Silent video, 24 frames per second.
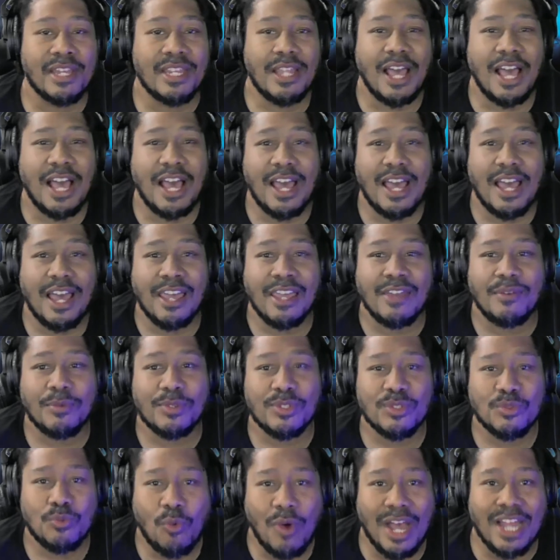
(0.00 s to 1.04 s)
I was
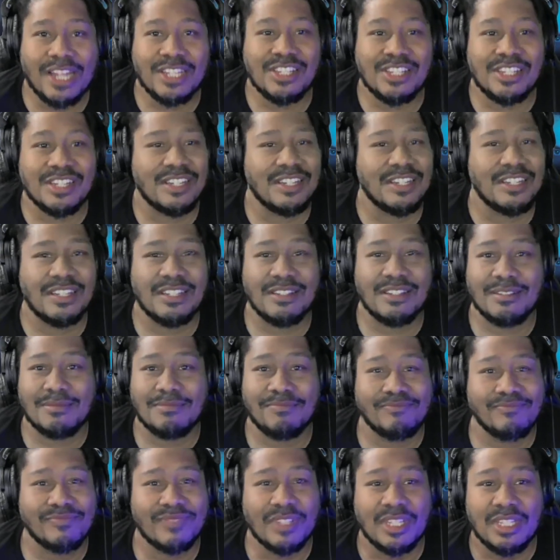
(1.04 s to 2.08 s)
watching
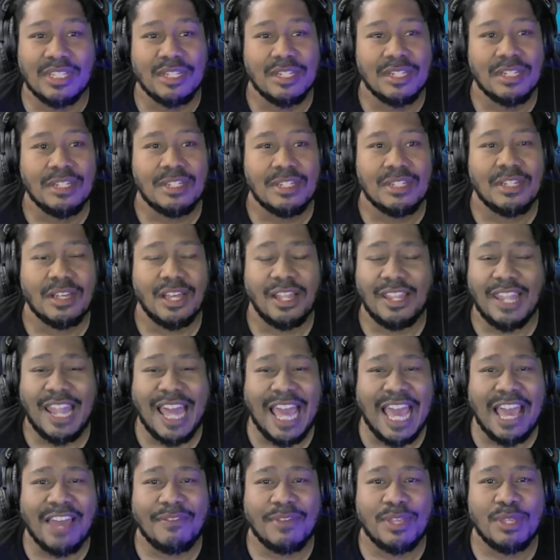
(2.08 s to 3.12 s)
a
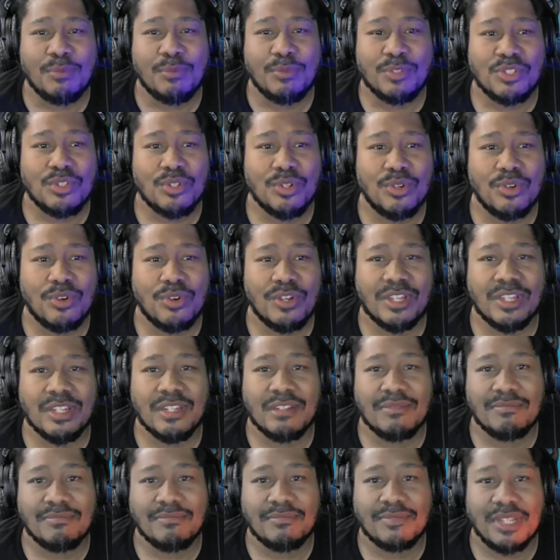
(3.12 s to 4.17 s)
live he was doing.
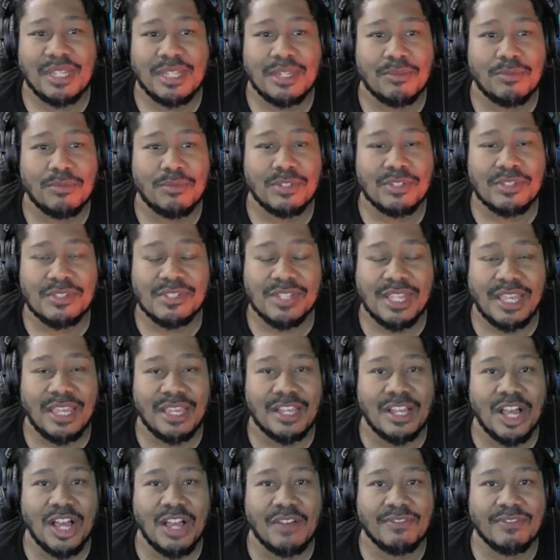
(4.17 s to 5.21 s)
It was a
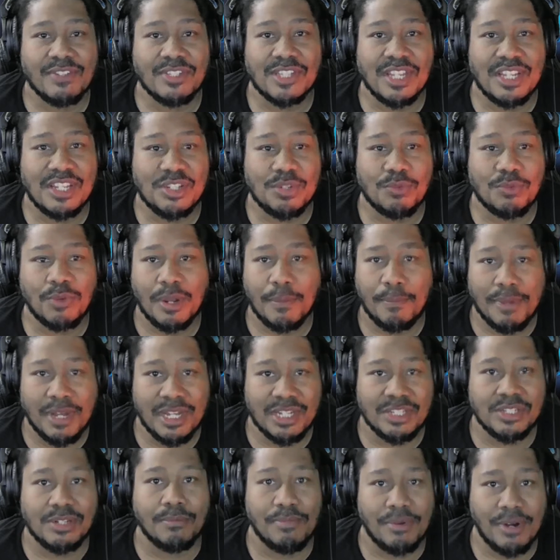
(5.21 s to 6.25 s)
conversation with a
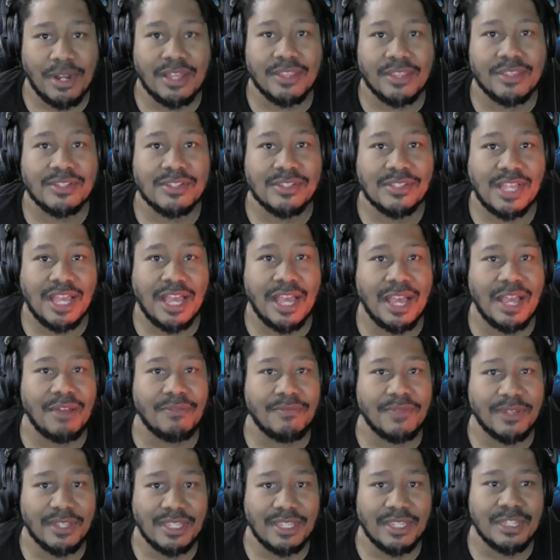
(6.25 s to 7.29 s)
bunch of brothers. I
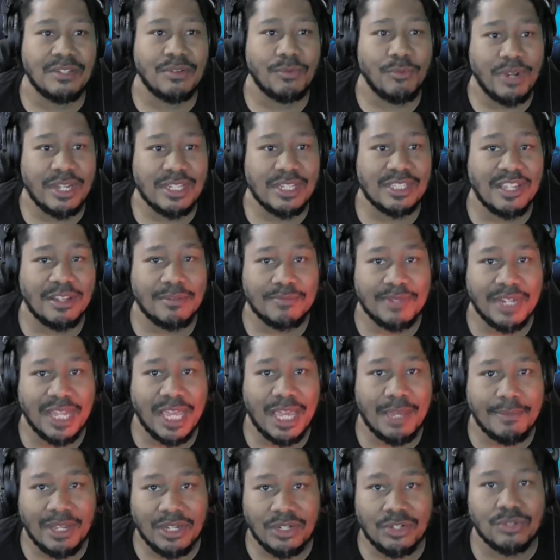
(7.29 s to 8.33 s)
forget the rest of them name.
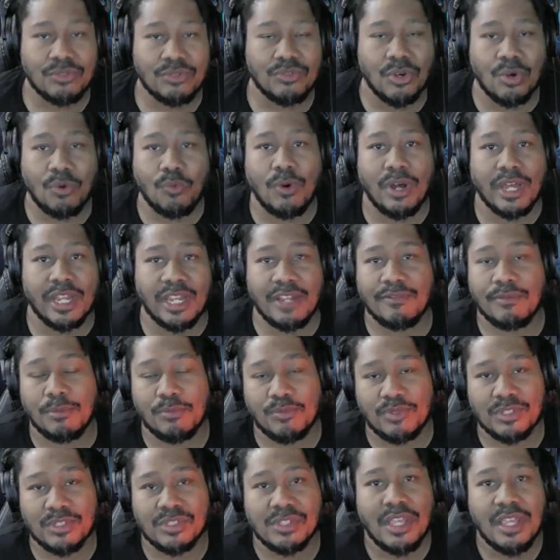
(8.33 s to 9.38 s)
I do know one of them
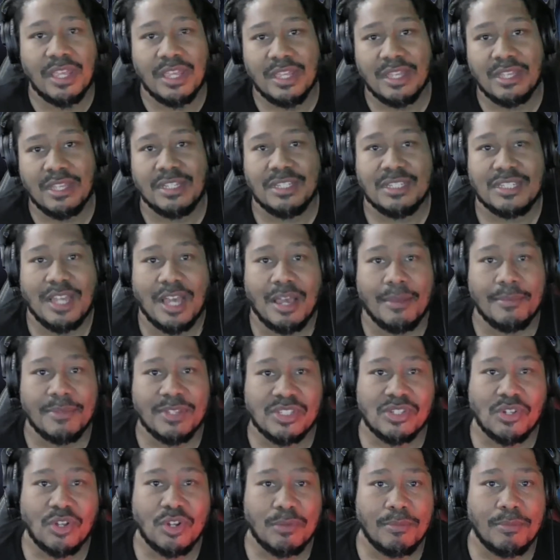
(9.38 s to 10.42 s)
was Tommy
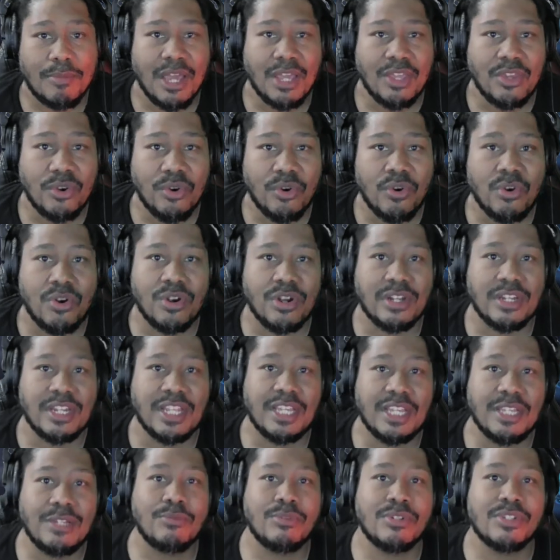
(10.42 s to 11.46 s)
Sotomayor, and
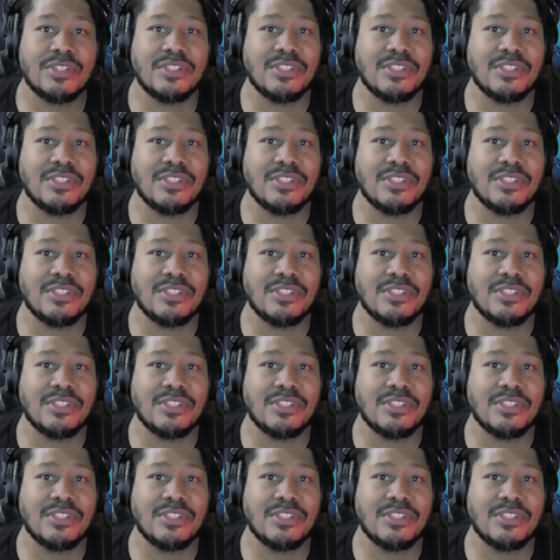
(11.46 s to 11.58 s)
he was